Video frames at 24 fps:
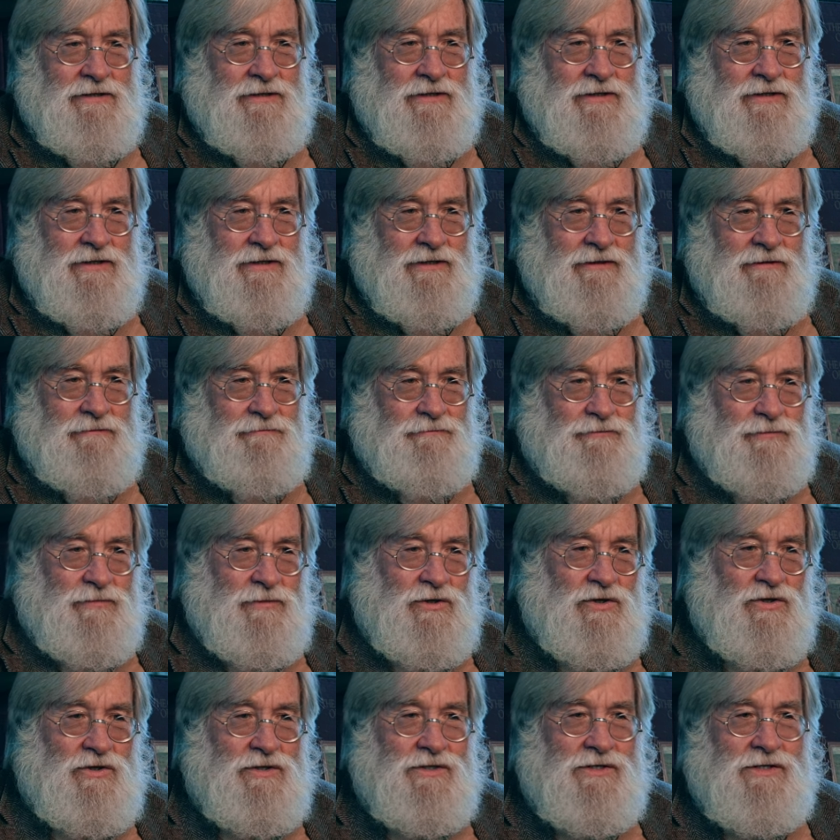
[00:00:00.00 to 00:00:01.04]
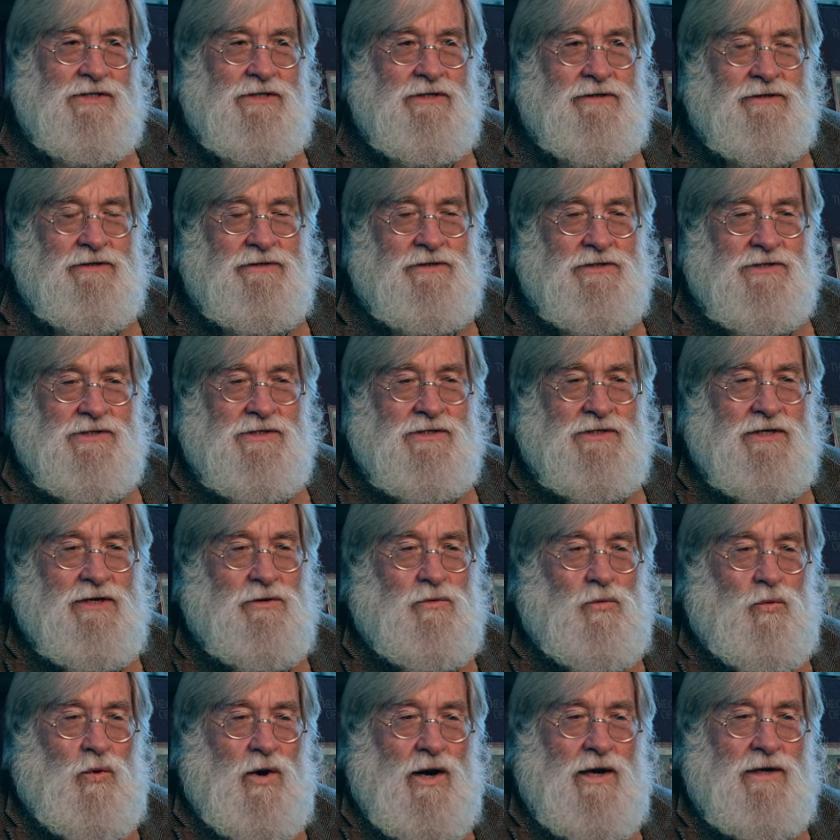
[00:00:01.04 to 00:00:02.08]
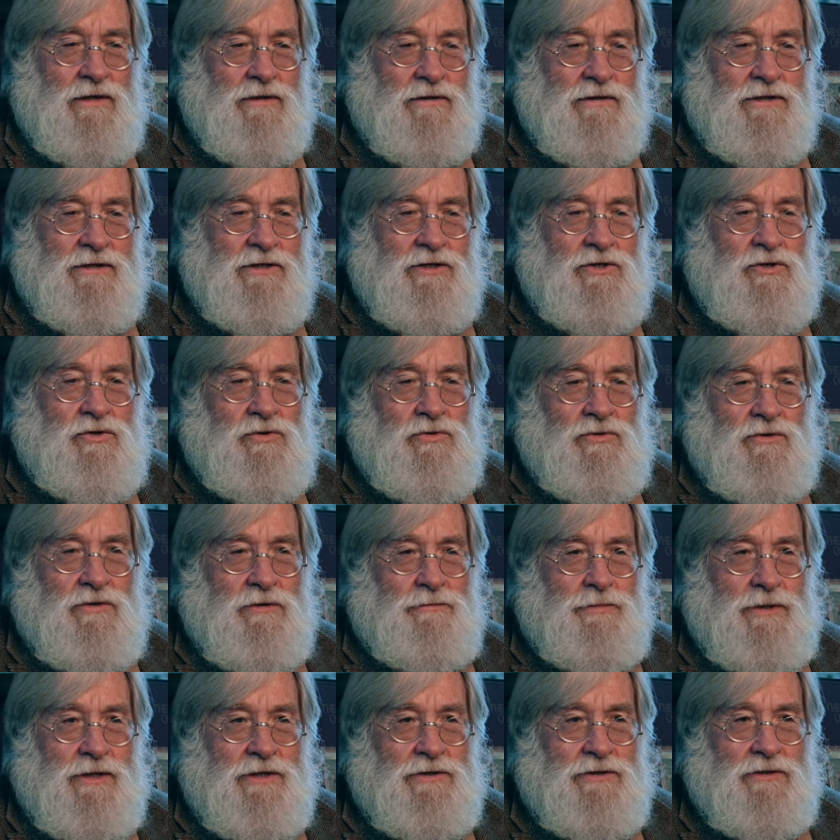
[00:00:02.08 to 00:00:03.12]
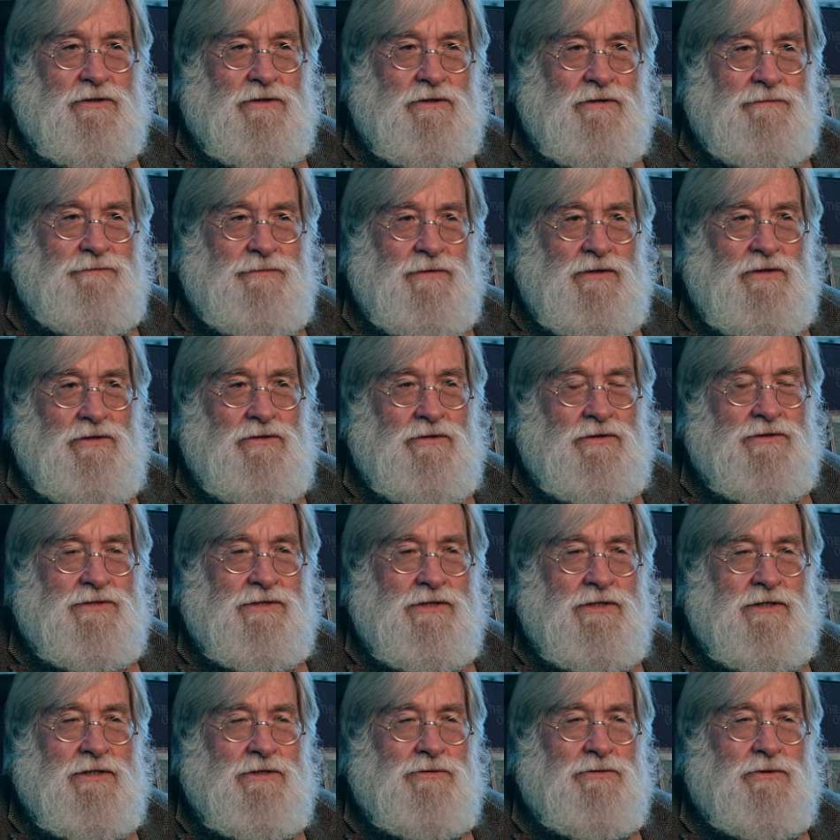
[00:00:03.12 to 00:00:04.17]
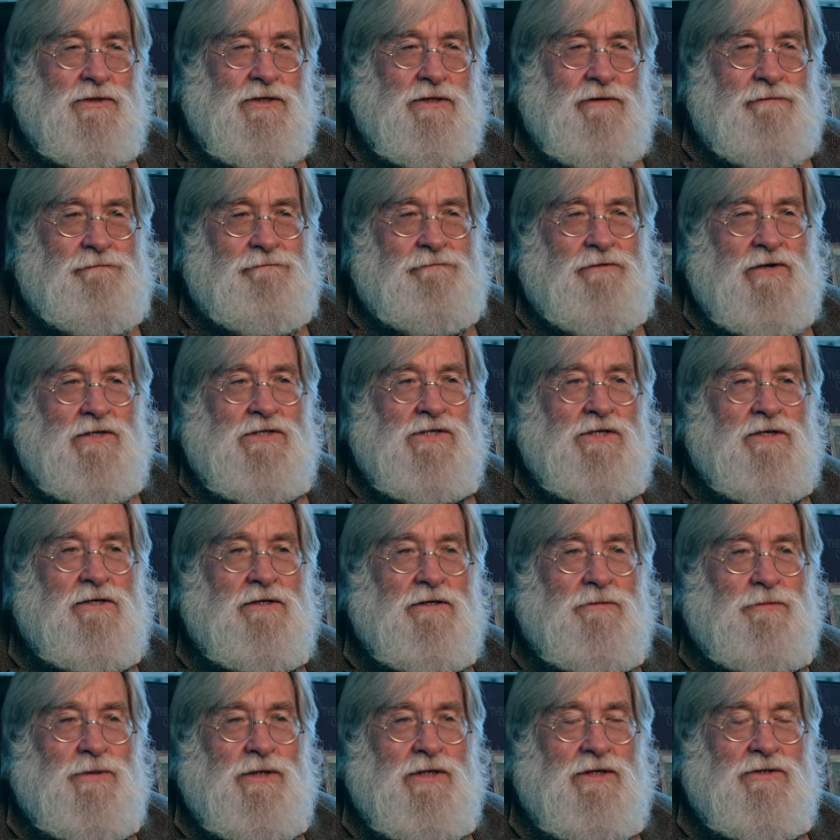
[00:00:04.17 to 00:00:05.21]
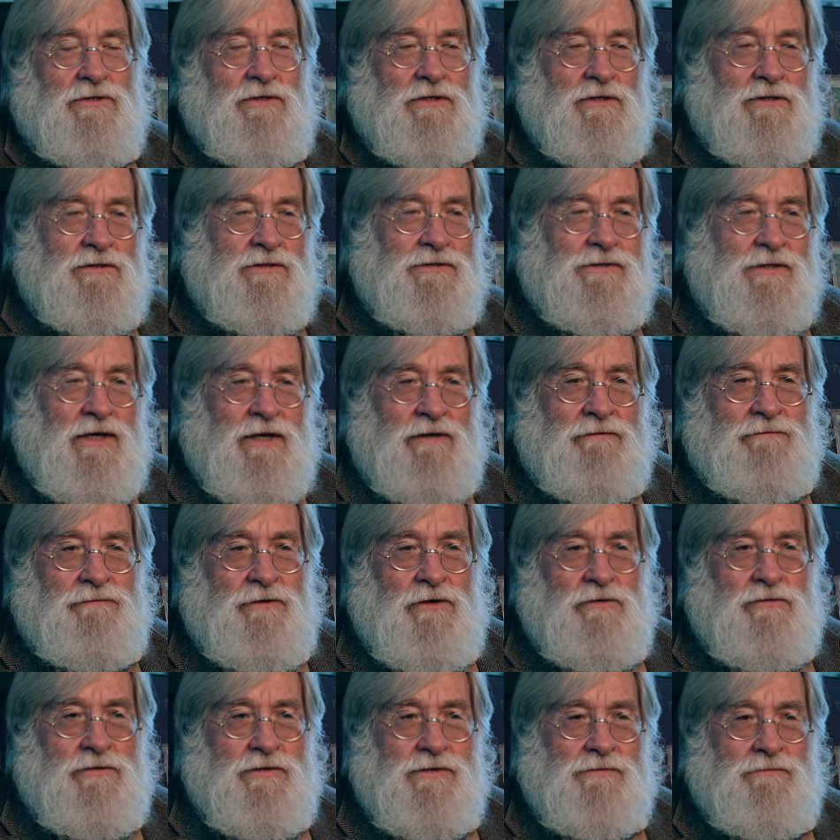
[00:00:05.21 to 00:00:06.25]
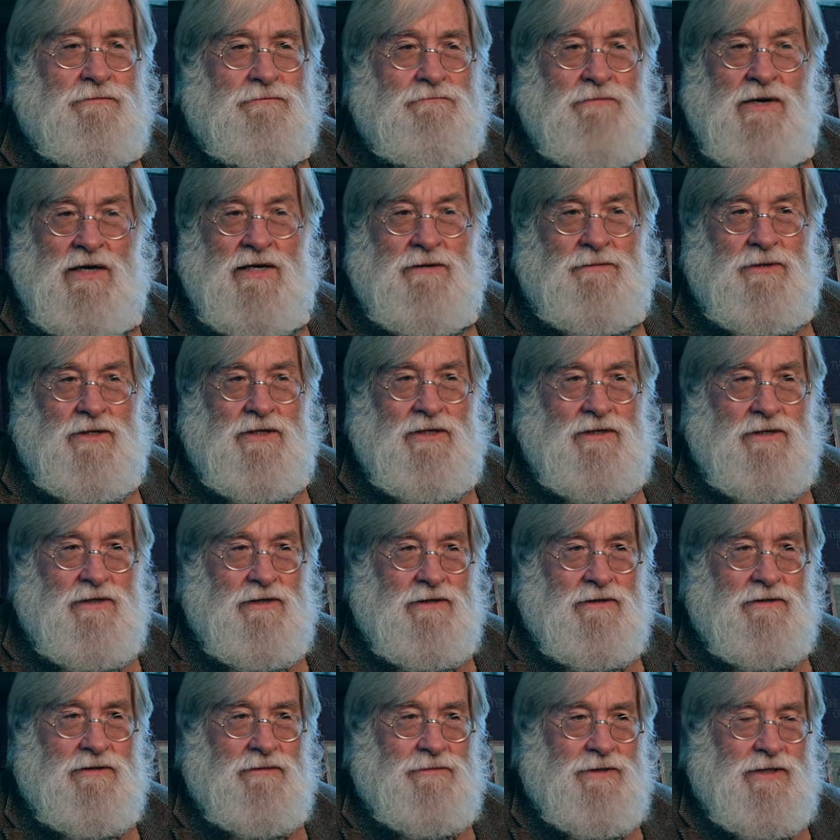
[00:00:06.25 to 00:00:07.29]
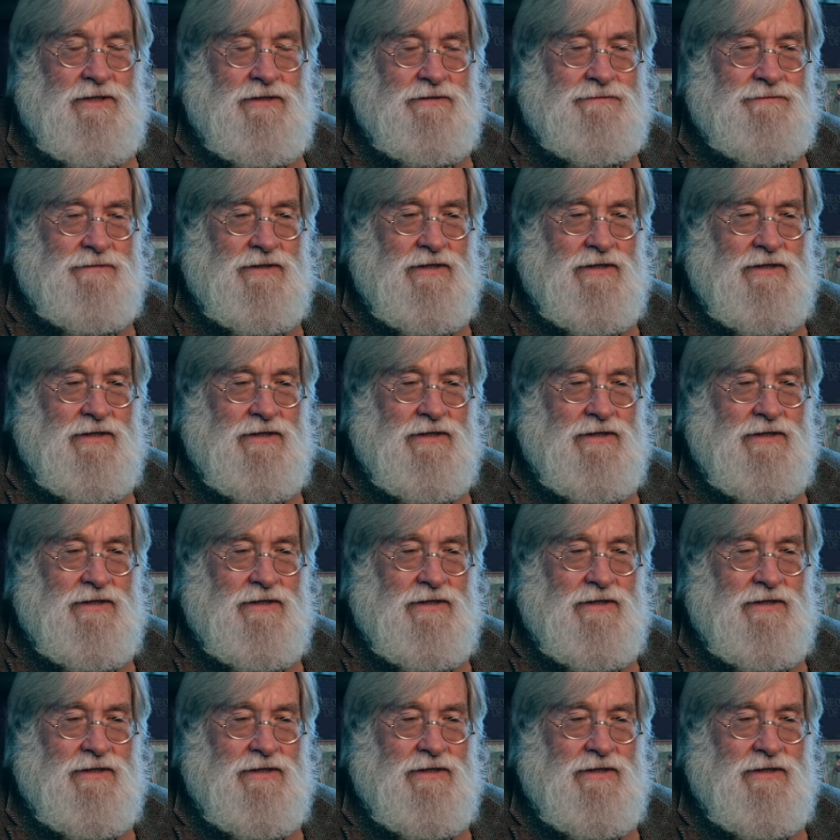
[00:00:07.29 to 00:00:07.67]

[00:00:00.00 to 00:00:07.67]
Um, you can see that this is a wildly cooler picture. You can see this one is a fuzzier picture. It's out of focus maybe a little bit.